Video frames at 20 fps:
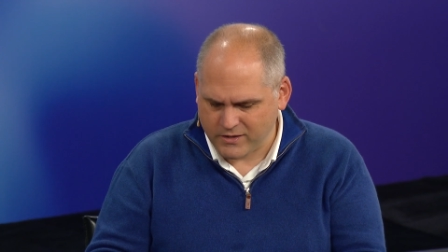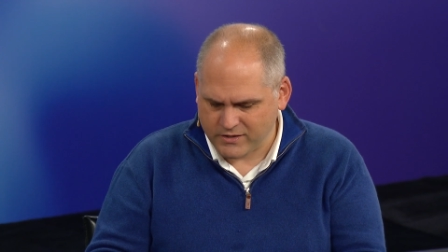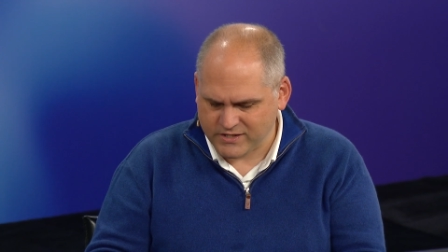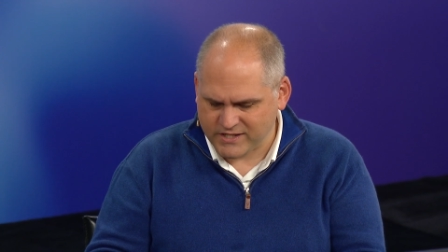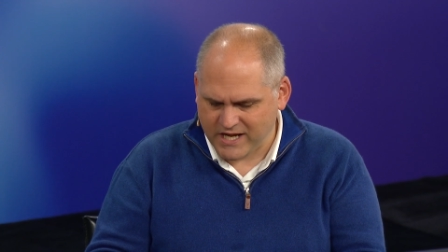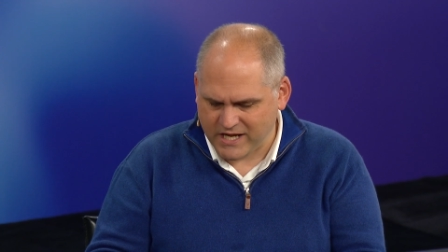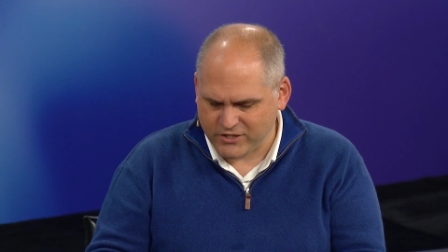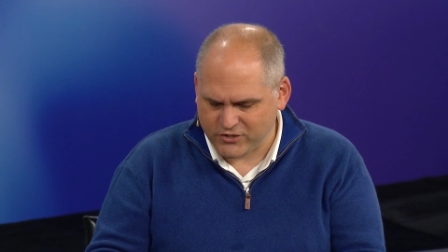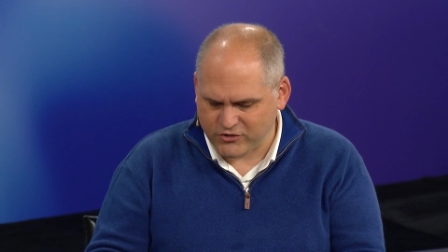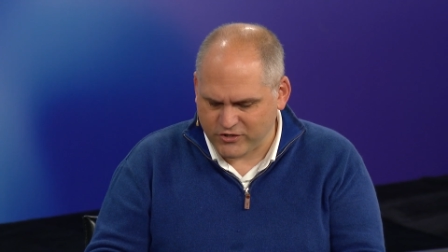
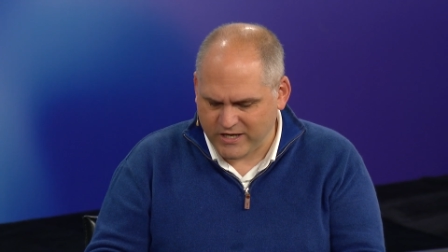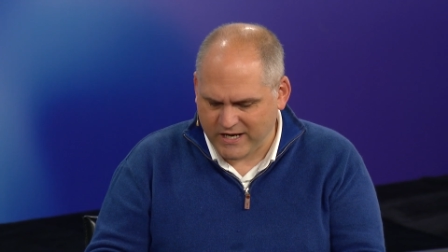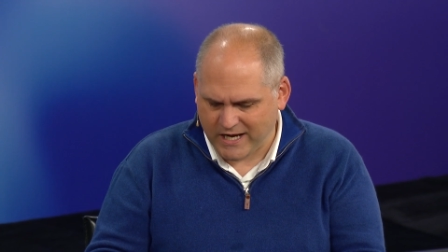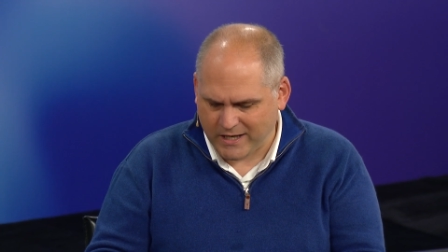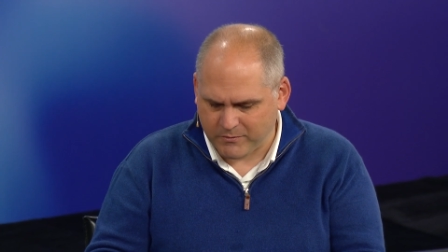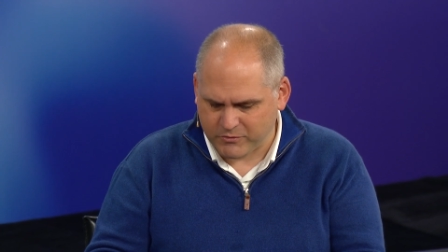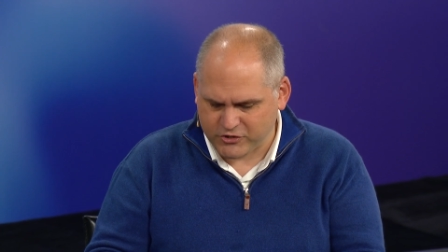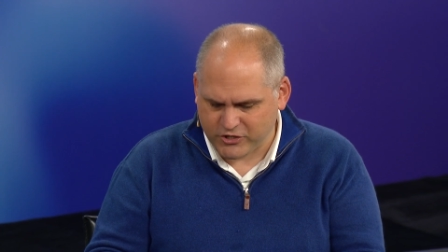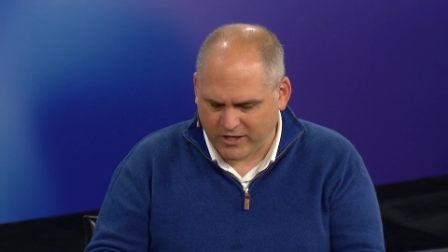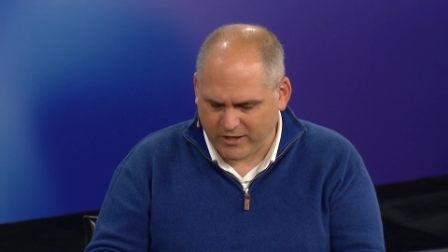and
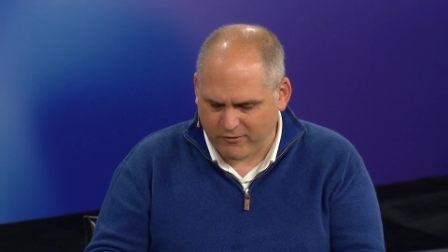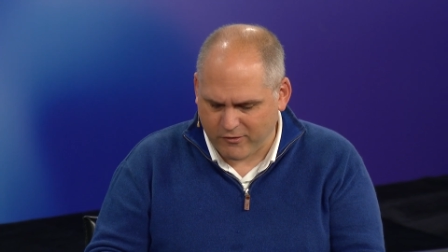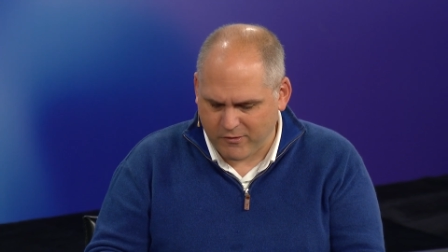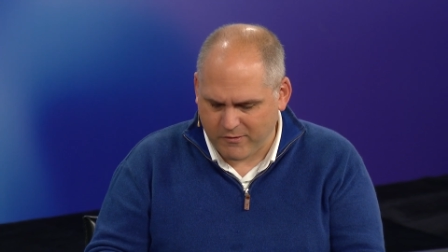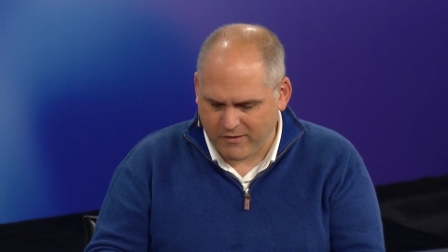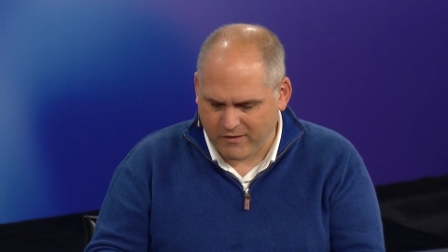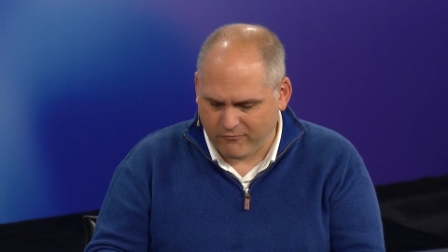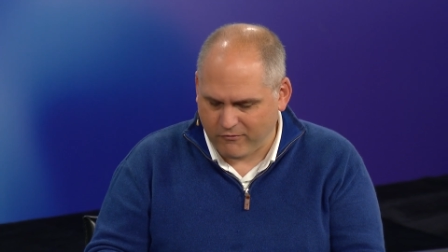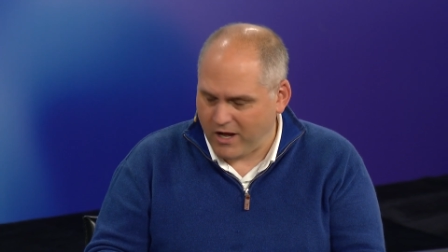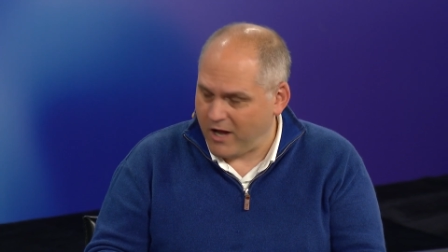I'm trying to
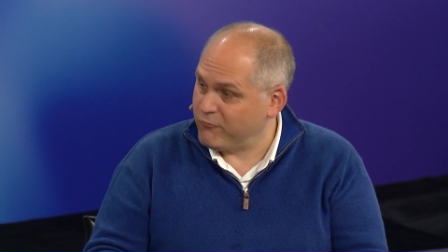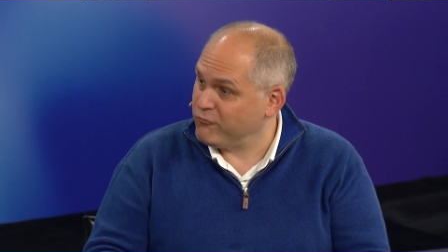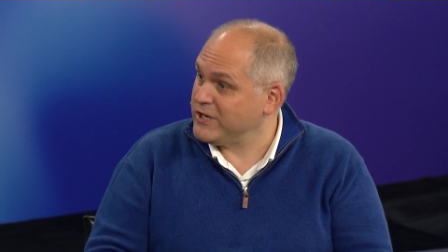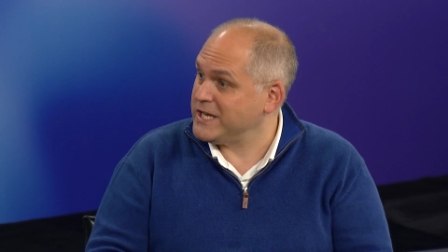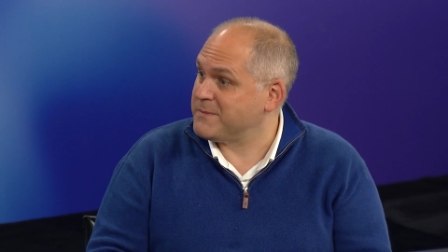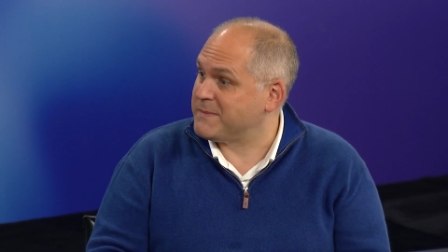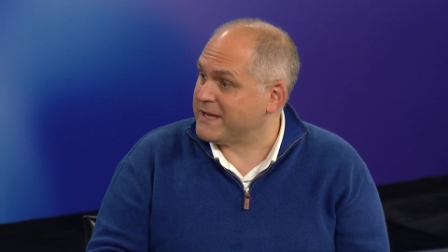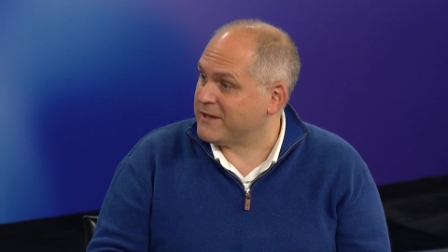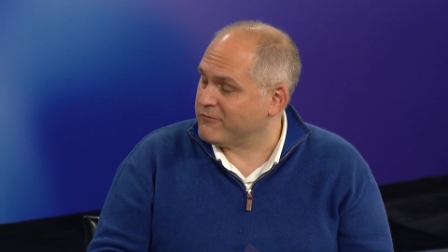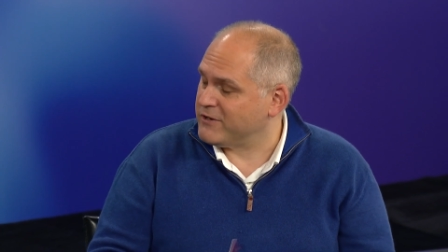uh,
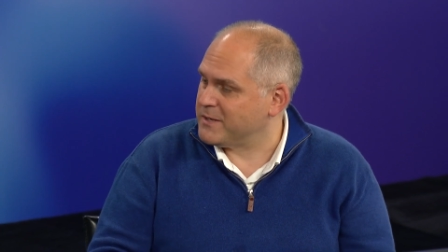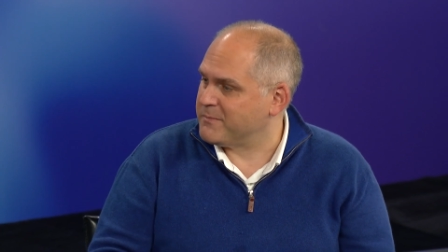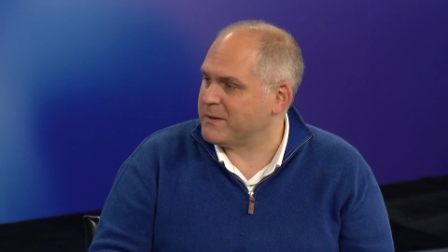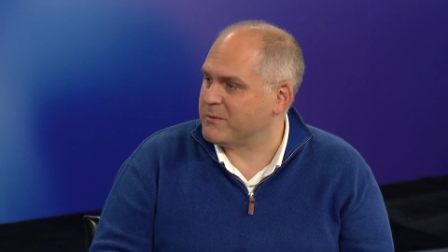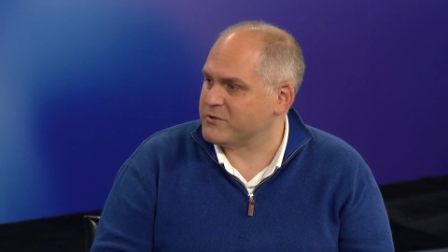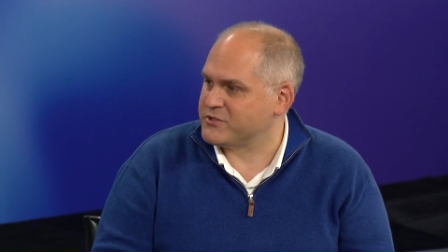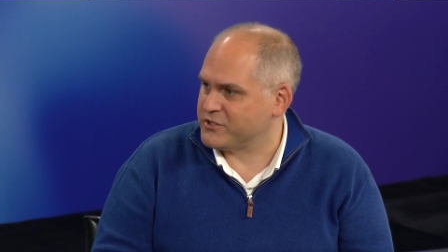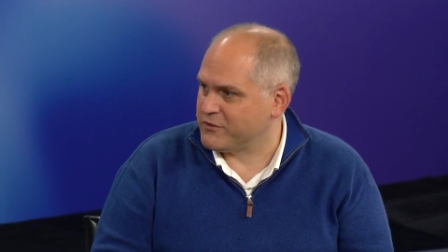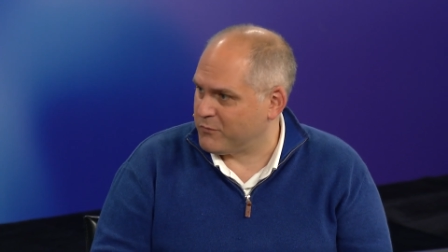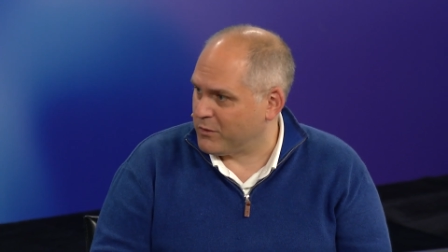ReadMe. Read me
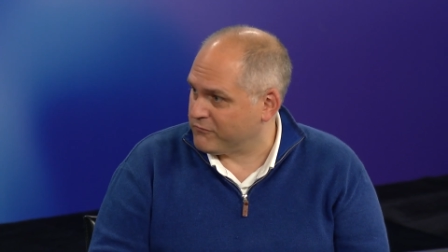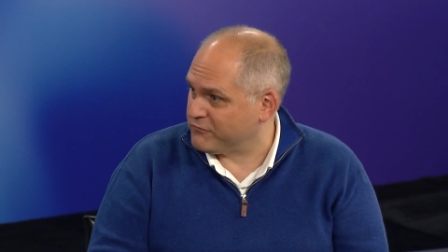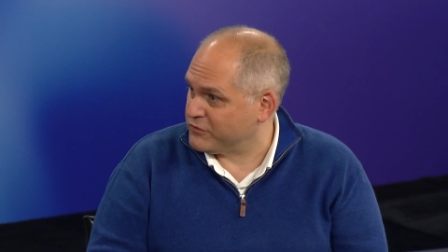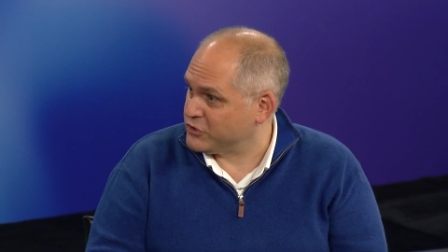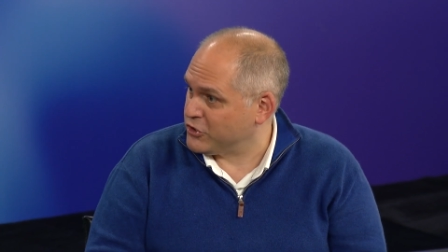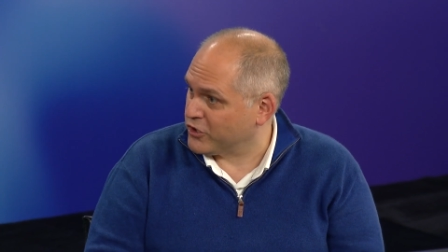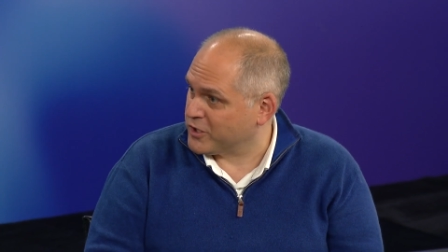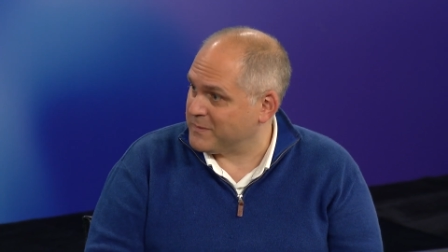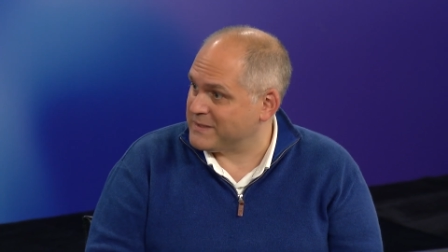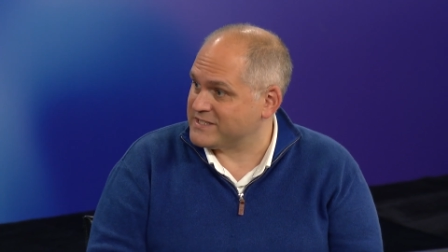was your one for
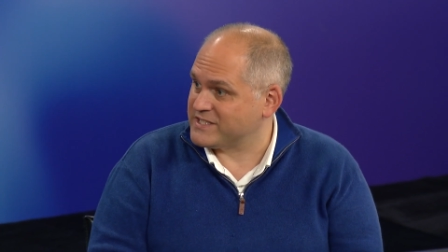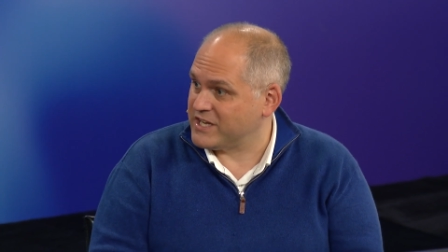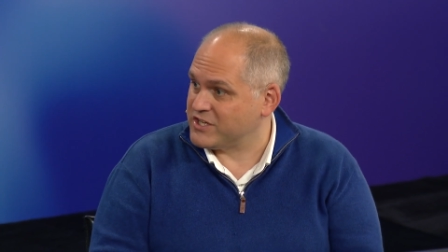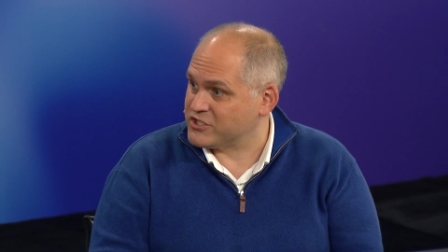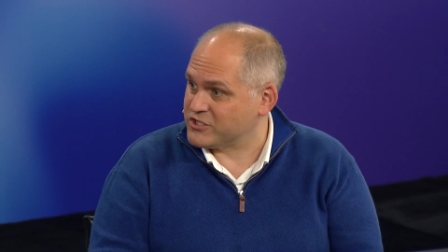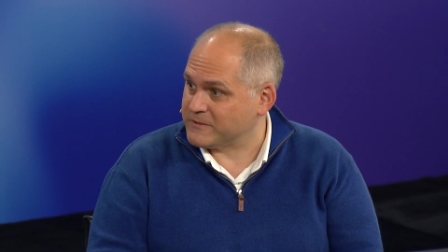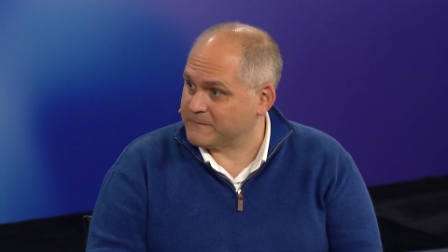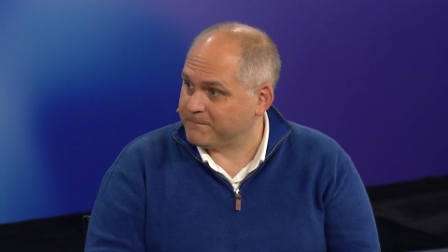documentation.